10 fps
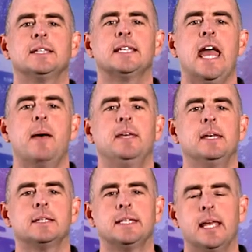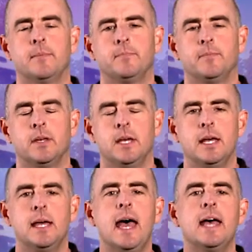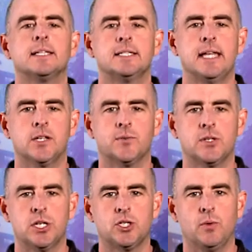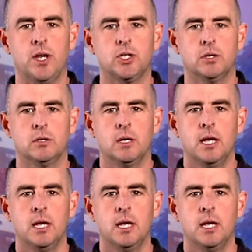SCAB-E exam. S stands for situation,